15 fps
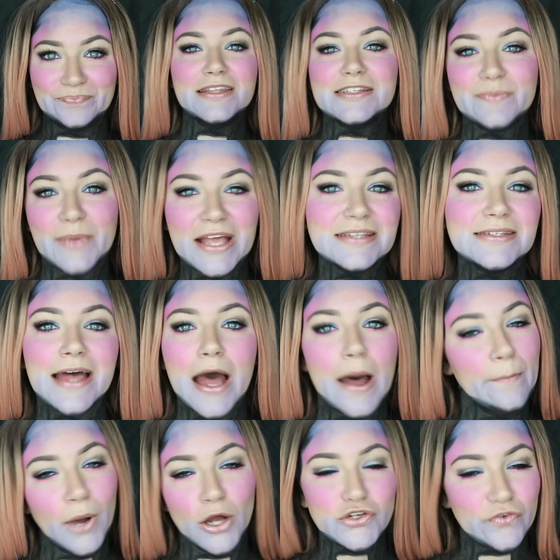This makes it
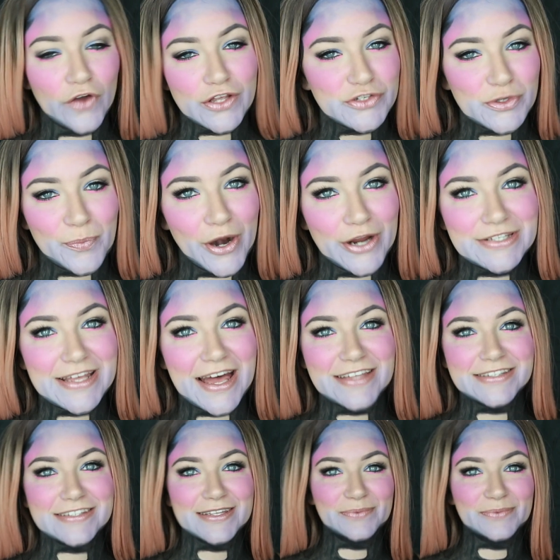a much faster process.